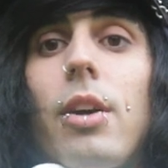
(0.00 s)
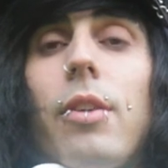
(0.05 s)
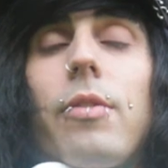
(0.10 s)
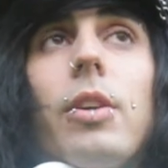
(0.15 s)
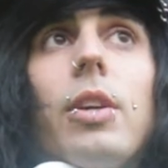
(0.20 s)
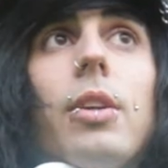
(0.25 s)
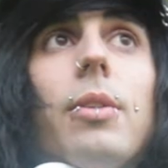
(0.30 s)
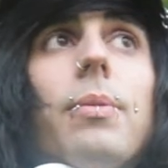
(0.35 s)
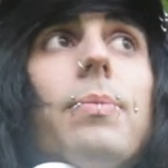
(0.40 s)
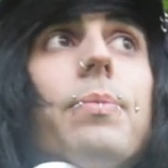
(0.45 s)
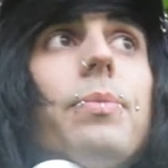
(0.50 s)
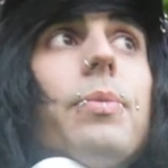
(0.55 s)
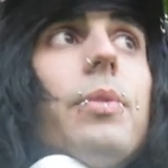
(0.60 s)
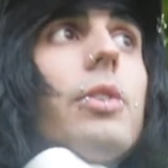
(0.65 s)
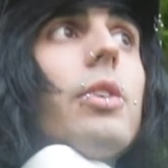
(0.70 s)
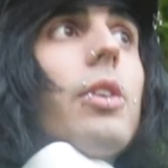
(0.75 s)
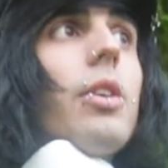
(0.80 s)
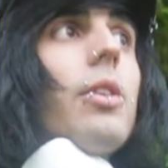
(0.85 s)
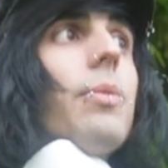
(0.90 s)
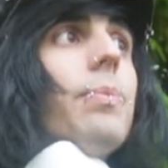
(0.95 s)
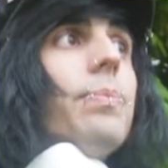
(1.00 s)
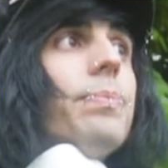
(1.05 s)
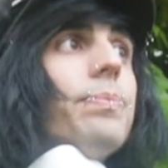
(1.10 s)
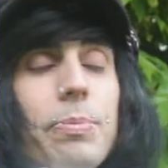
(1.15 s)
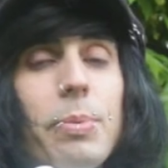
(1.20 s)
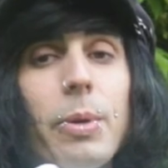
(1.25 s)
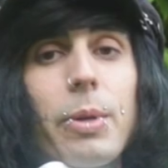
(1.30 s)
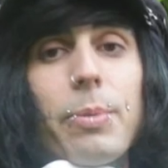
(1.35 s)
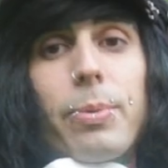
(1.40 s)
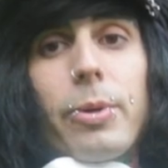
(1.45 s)
of it. So
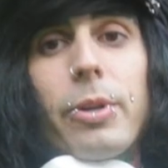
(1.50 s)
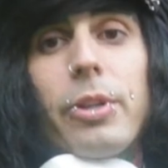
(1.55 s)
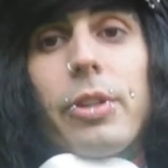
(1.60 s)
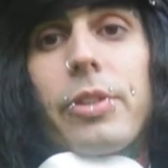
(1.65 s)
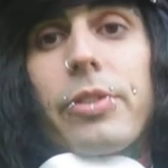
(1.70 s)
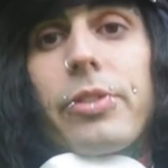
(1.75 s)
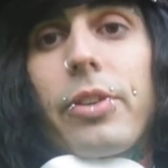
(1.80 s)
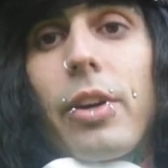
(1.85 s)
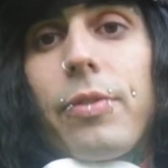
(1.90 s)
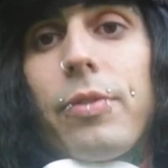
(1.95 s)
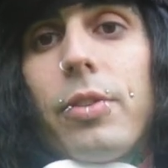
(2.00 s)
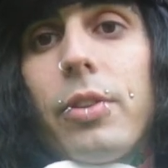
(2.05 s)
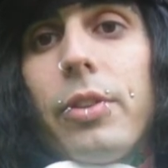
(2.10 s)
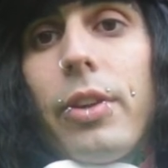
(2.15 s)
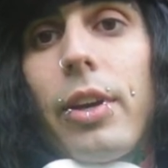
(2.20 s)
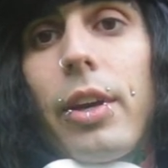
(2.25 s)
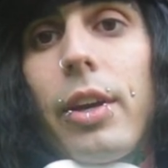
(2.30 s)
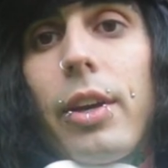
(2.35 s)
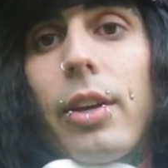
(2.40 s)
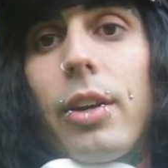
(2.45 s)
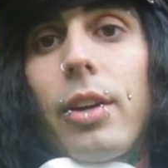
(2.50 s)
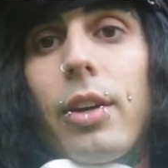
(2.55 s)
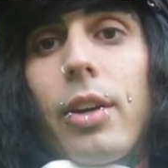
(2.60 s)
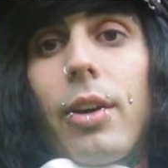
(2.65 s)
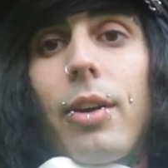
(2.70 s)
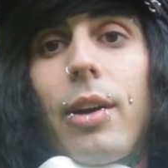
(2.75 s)
it's been a pretty insightful day.